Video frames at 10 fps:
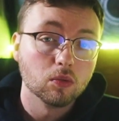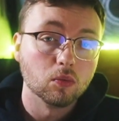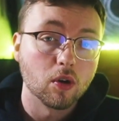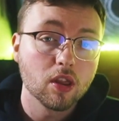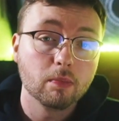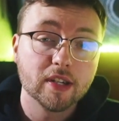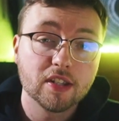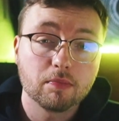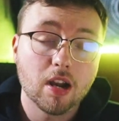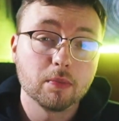One of the
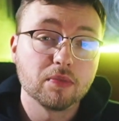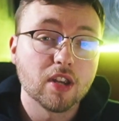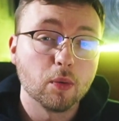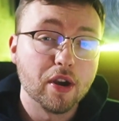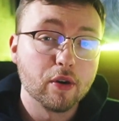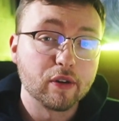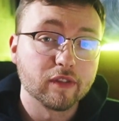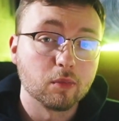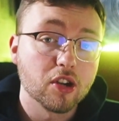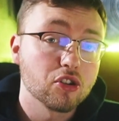biggest problems that we're hearing
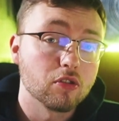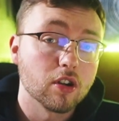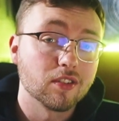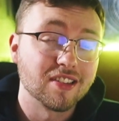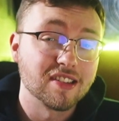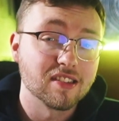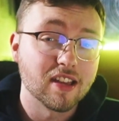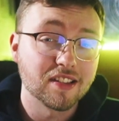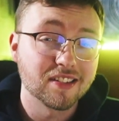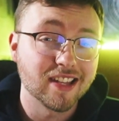from restaurants is
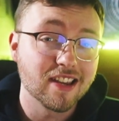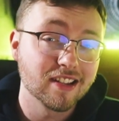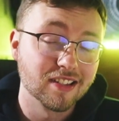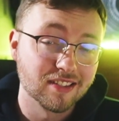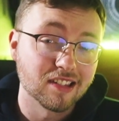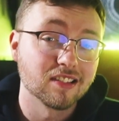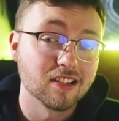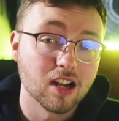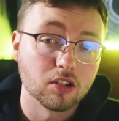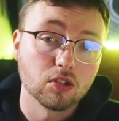that staying consistent
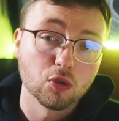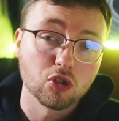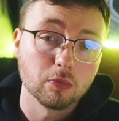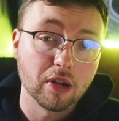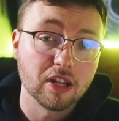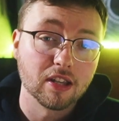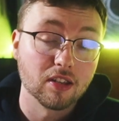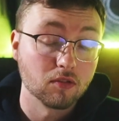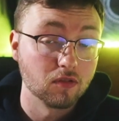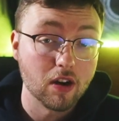on social media
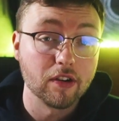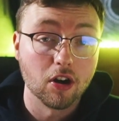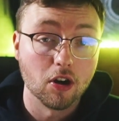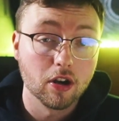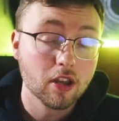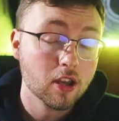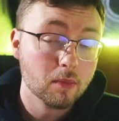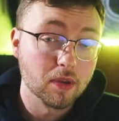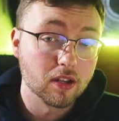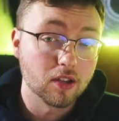is very hard
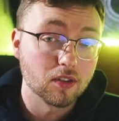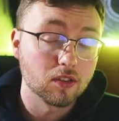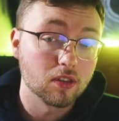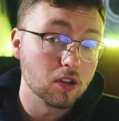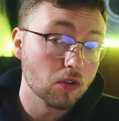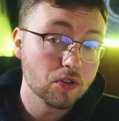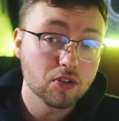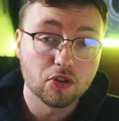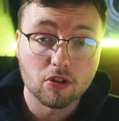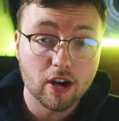because the owners
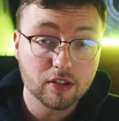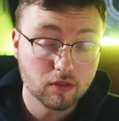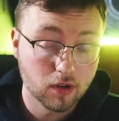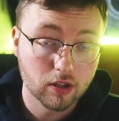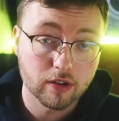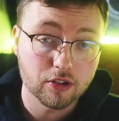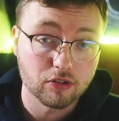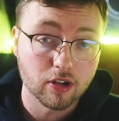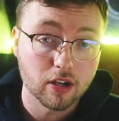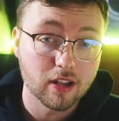are trying to run the
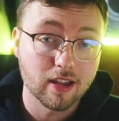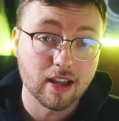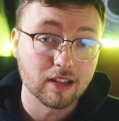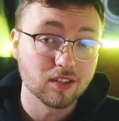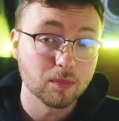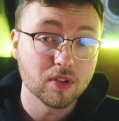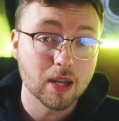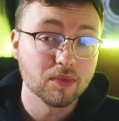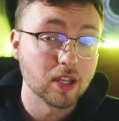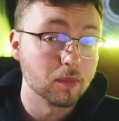restaurant, and
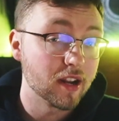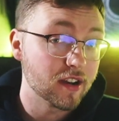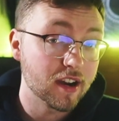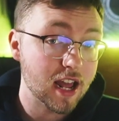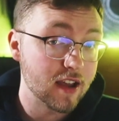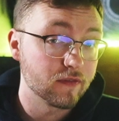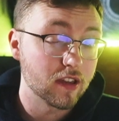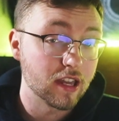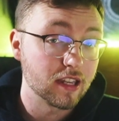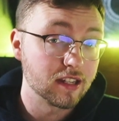sometimes they might not have
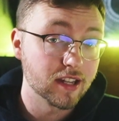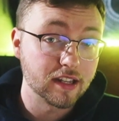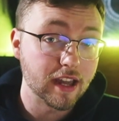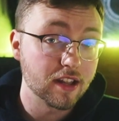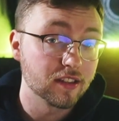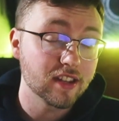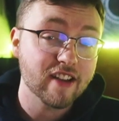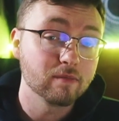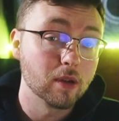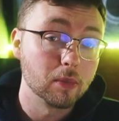a dedicated
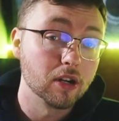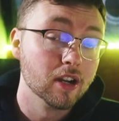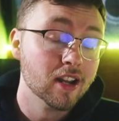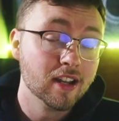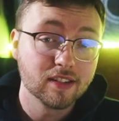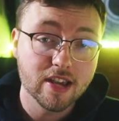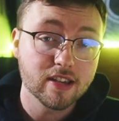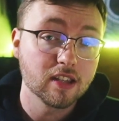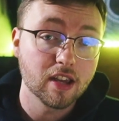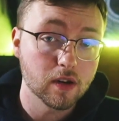staff member
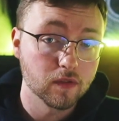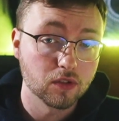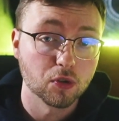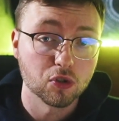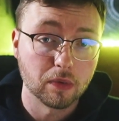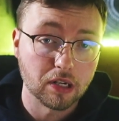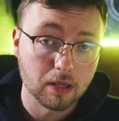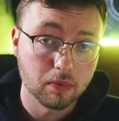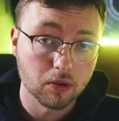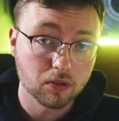taking care of the social media
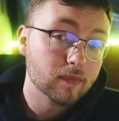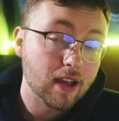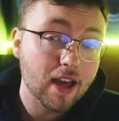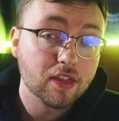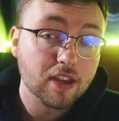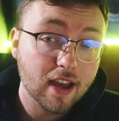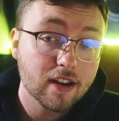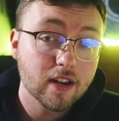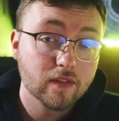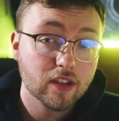posts. At the
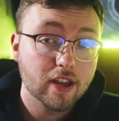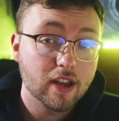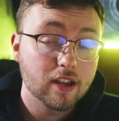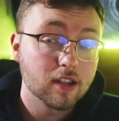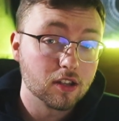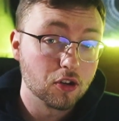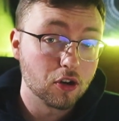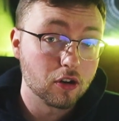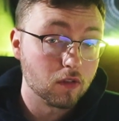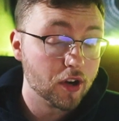end of the day,
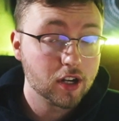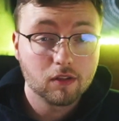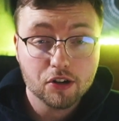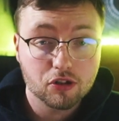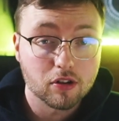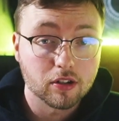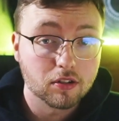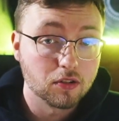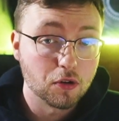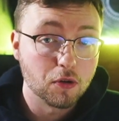you're running a restaurant,
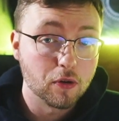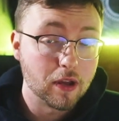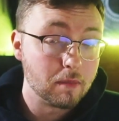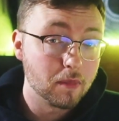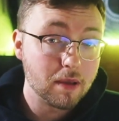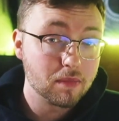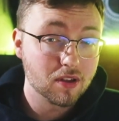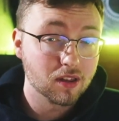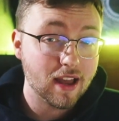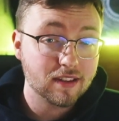so it might be
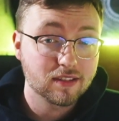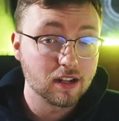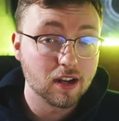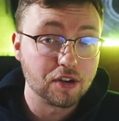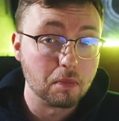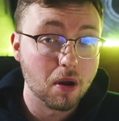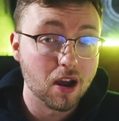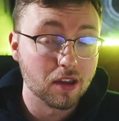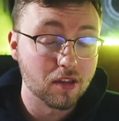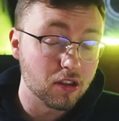the last thing on your
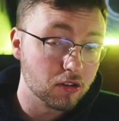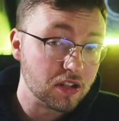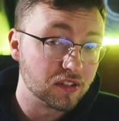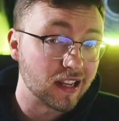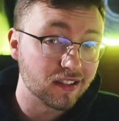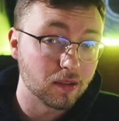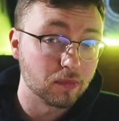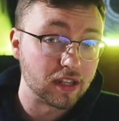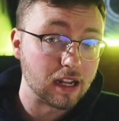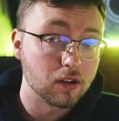mind that you need to get
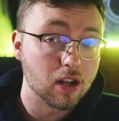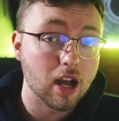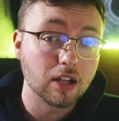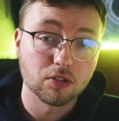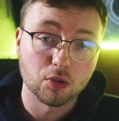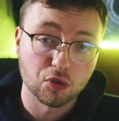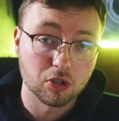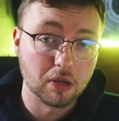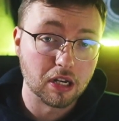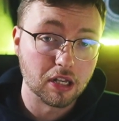something out on social
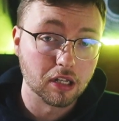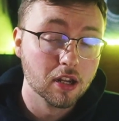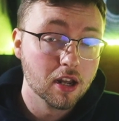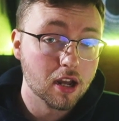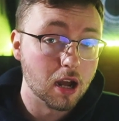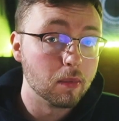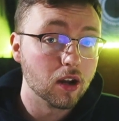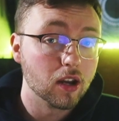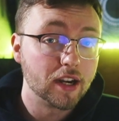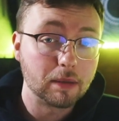media
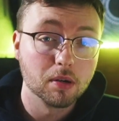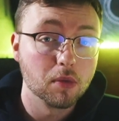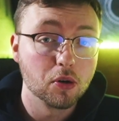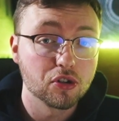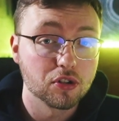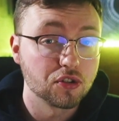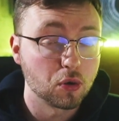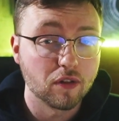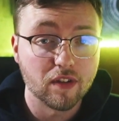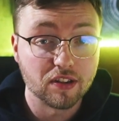about any promotions
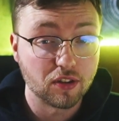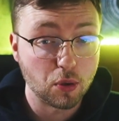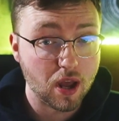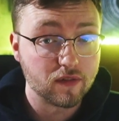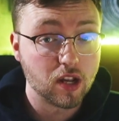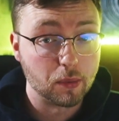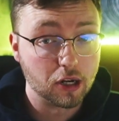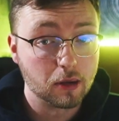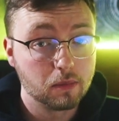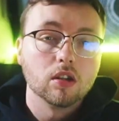or events that you have coming
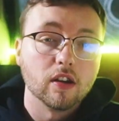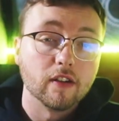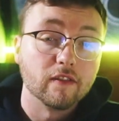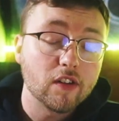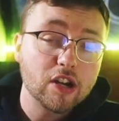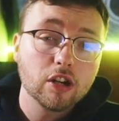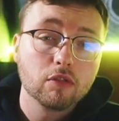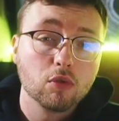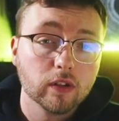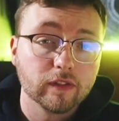up. A very good
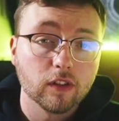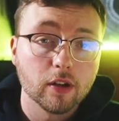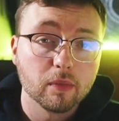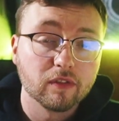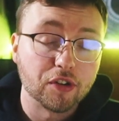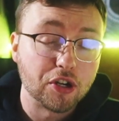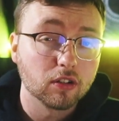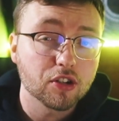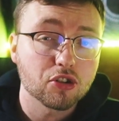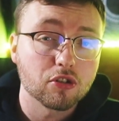rule of thumb for your
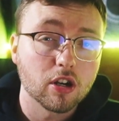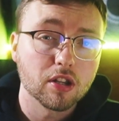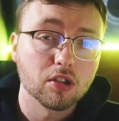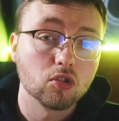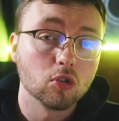restaurant is to